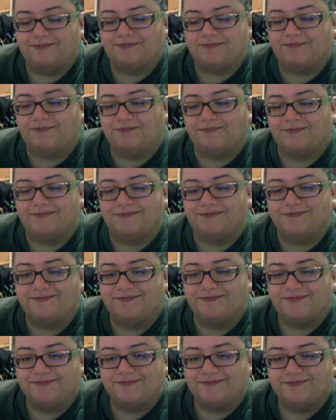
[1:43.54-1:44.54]

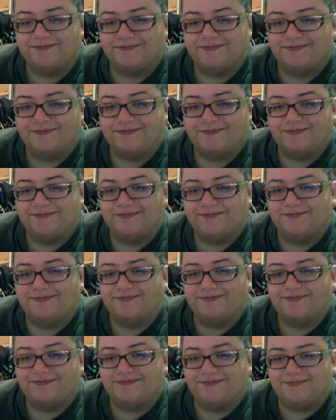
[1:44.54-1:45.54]

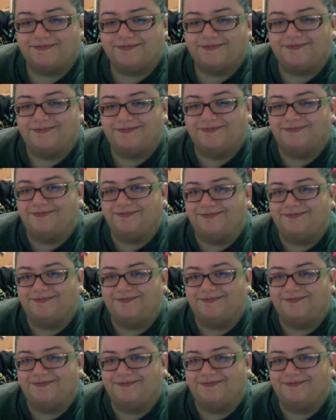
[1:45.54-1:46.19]
(not speaking)